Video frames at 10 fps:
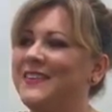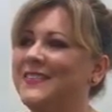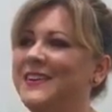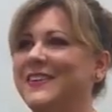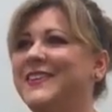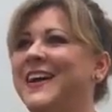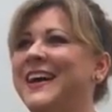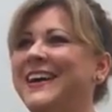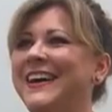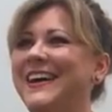Well,
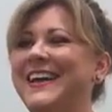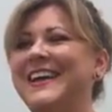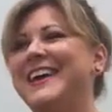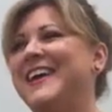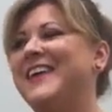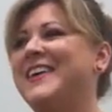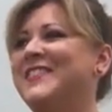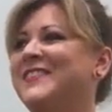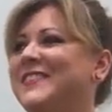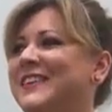
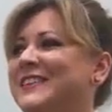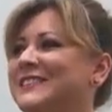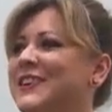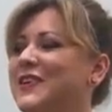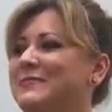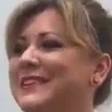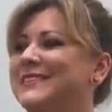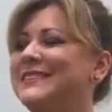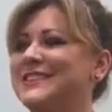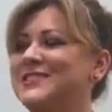I'm
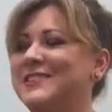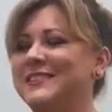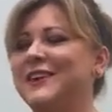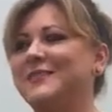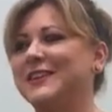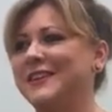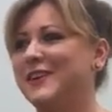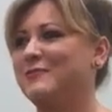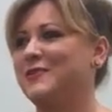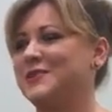hoping next year that I'm going to
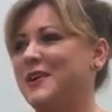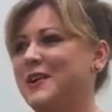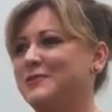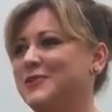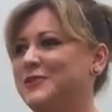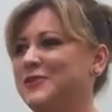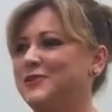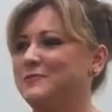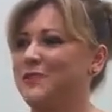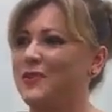get more time to
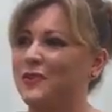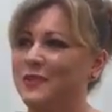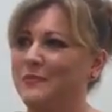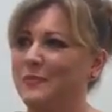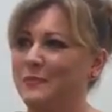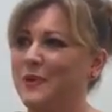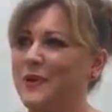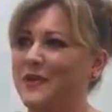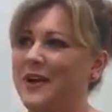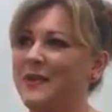do more group
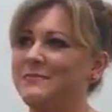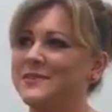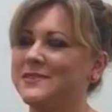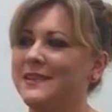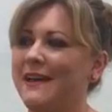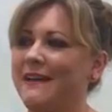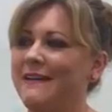programs,